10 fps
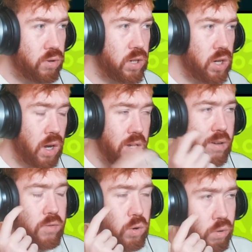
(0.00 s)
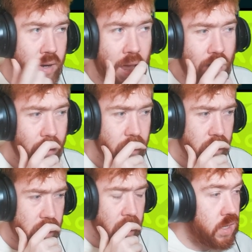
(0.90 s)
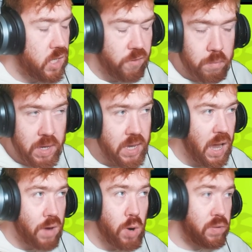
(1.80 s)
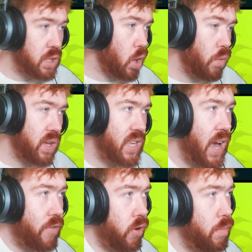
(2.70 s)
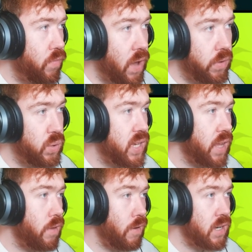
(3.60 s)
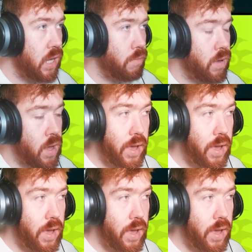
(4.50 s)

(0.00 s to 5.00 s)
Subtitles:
crit chances for green characters. So for me, I'd rather just go with attack for him if you ever do decide to use him.